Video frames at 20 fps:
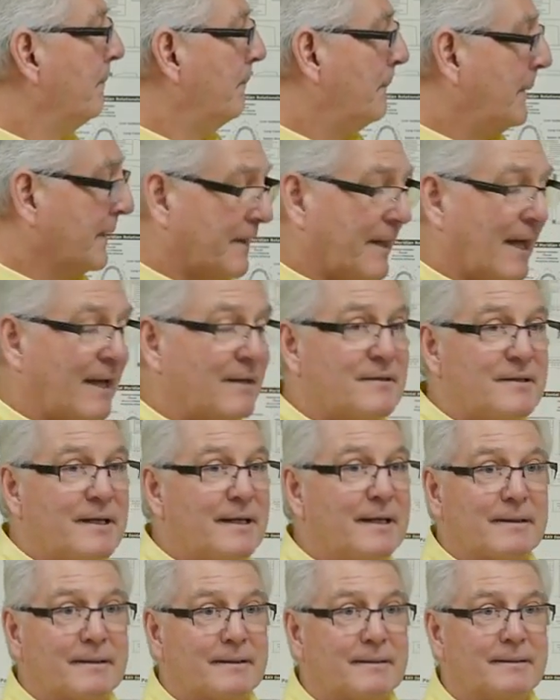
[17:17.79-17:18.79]
But that's
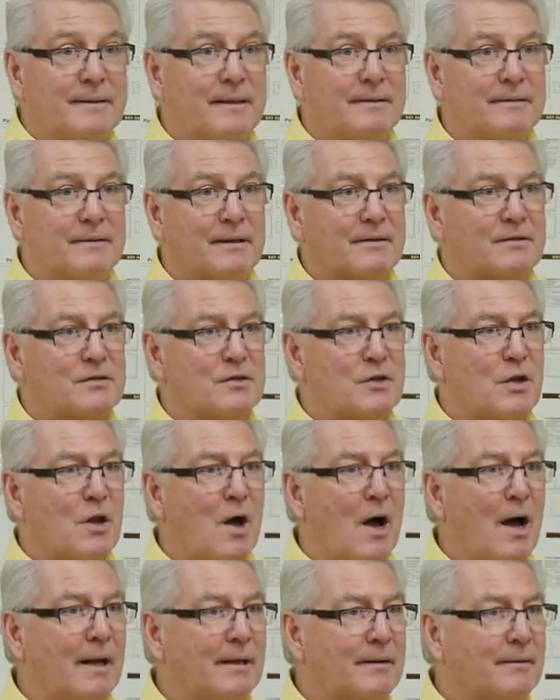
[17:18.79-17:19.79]
it. It's, it's
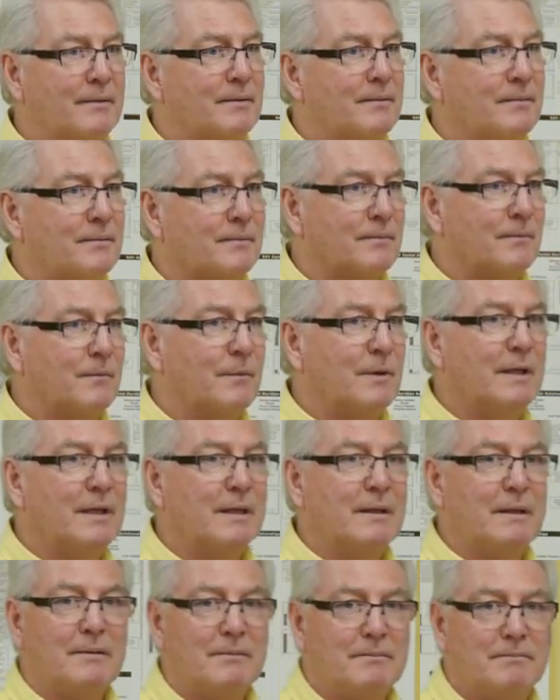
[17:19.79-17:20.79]
not
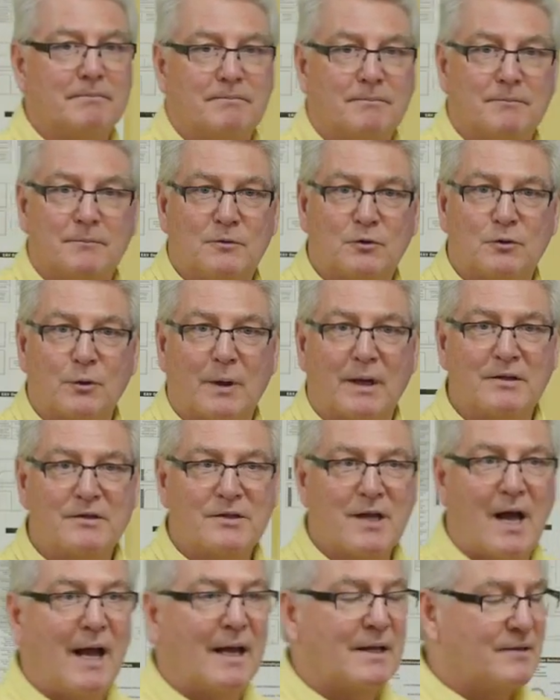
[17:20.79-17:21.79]
really strange
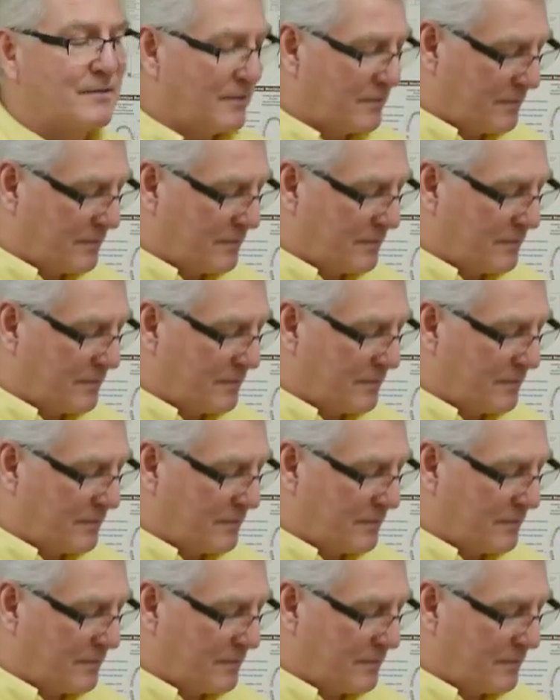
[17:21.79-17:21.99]
science.